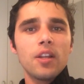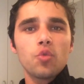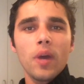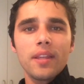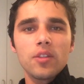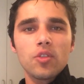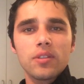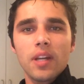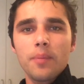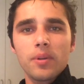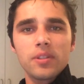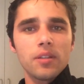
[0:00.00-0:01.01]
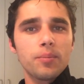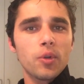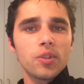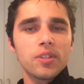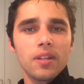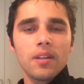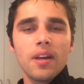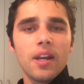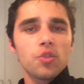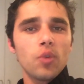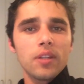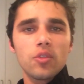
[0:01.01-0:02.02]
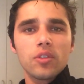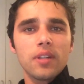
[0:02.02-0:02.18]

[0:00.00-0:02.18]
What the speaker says: 20 to 30% protein, 20 to